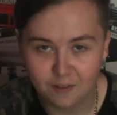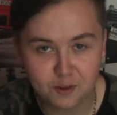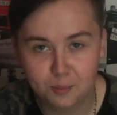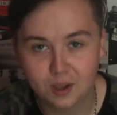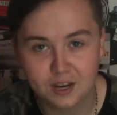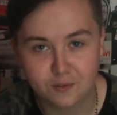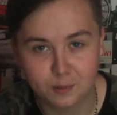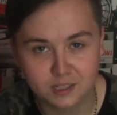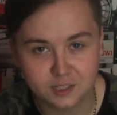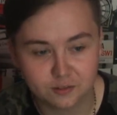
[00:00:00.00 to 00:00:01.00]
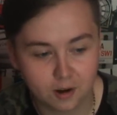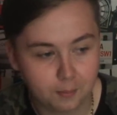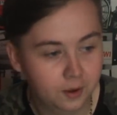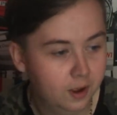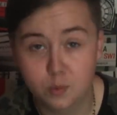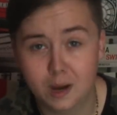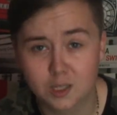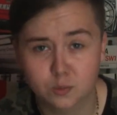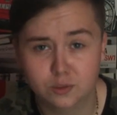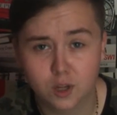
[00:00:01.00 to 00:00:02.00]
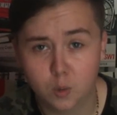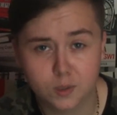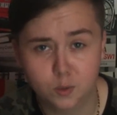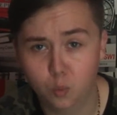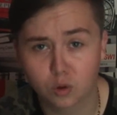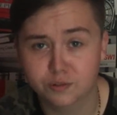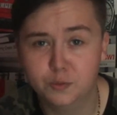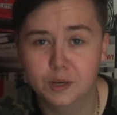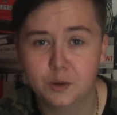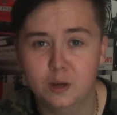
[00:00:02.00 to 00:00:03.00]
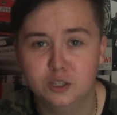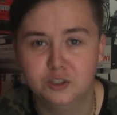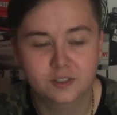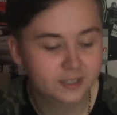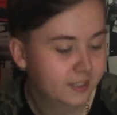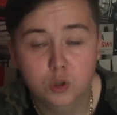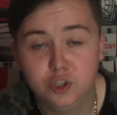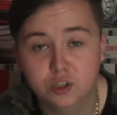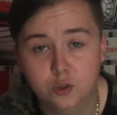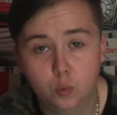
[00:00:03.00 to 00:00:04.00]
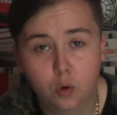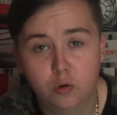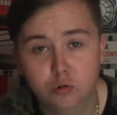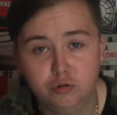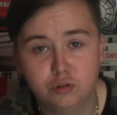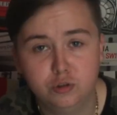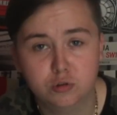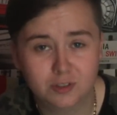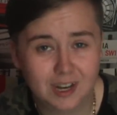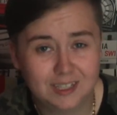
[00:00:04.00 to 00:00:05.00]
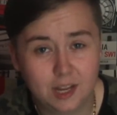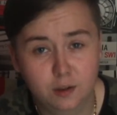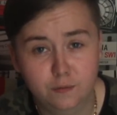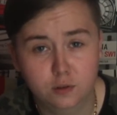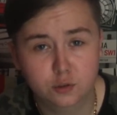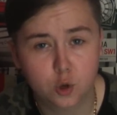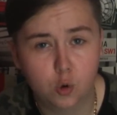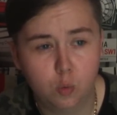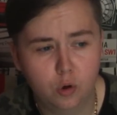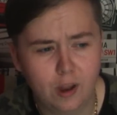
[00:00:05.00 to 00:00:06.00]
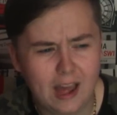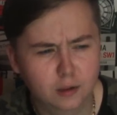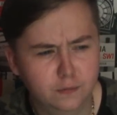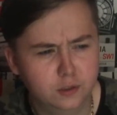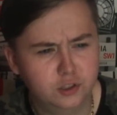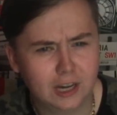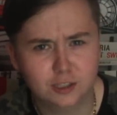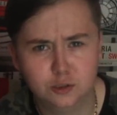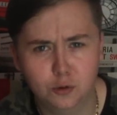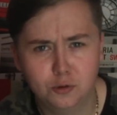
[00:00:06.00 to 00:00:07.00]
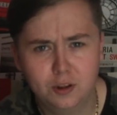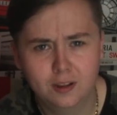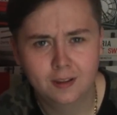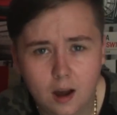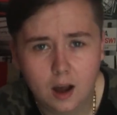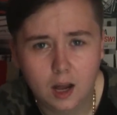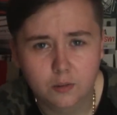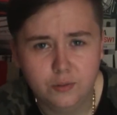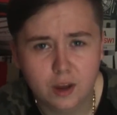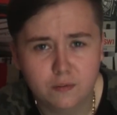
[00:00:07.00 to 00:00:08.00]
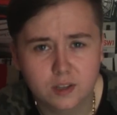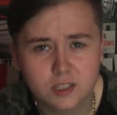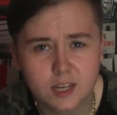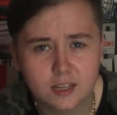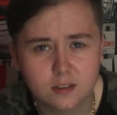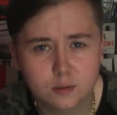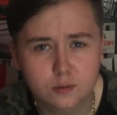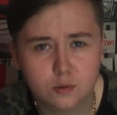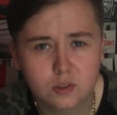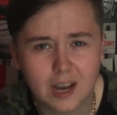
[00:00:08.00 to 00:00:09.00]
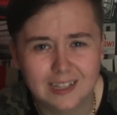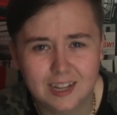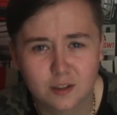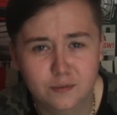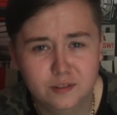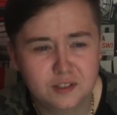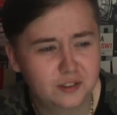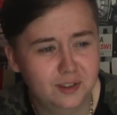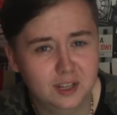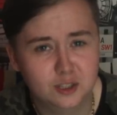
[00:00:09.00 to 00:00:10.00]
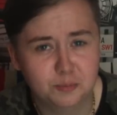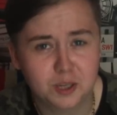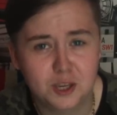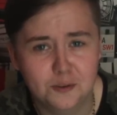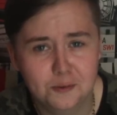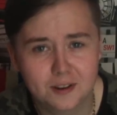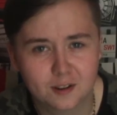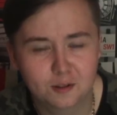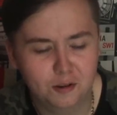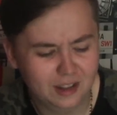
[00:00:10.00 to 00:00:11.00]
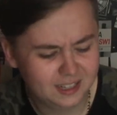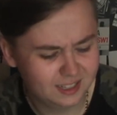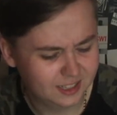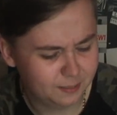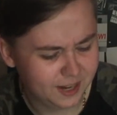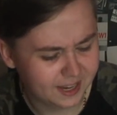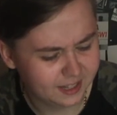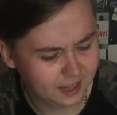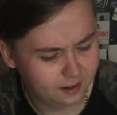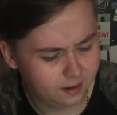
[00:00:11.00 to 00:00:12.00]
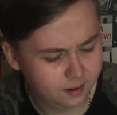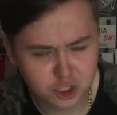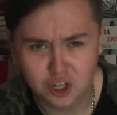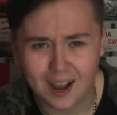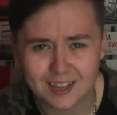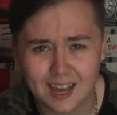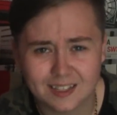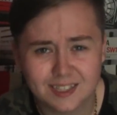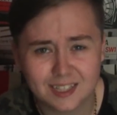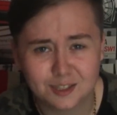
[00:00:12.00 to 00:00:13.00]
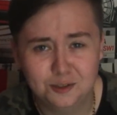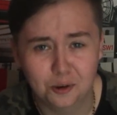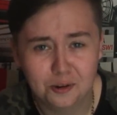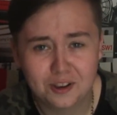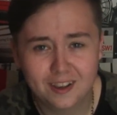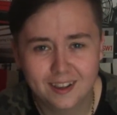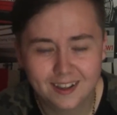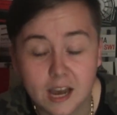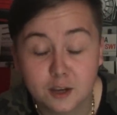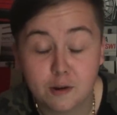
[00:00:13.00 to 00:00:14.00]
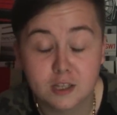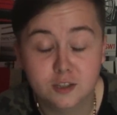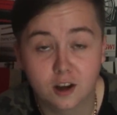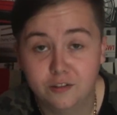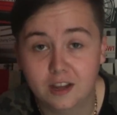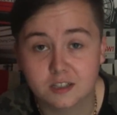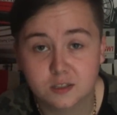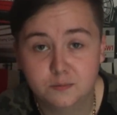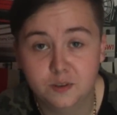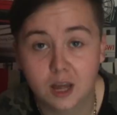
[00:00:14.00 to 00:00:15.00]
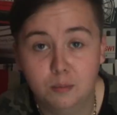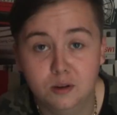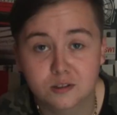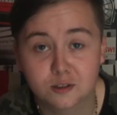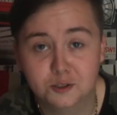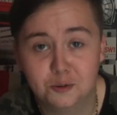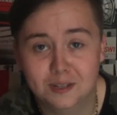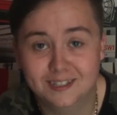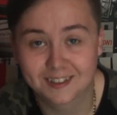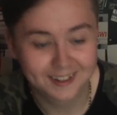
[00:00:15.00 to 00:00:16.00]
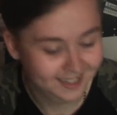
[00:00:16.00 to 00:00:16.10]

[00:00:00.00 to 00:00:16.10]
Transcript: I've got plenty from Instagram, but we might as well start with the one Twitter question, which is 100 duck-sized elephants or one elephant-sized duck. I'll definitely take the duck-sized elephants because I feel like it'd just be cute and a lot less intimidating than a gigantic duck. Yeah, great start. Thanks for that person on Twitter.